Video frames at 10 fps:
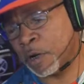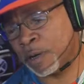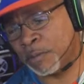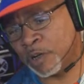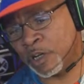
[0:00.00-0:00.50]

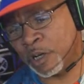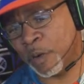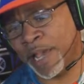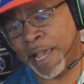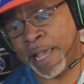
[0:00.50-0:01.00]
I'm gonna go
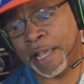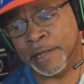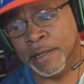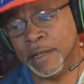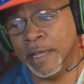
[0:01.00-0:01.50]
ahead
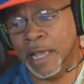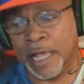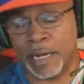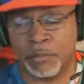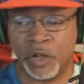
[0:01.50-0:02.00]

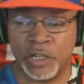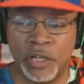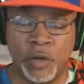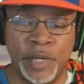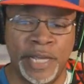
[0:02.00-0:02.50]
and I'm gonna
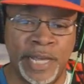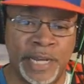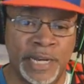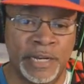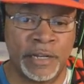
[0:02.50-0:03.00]
go ahead
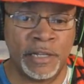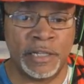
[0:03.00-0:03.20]
and uh,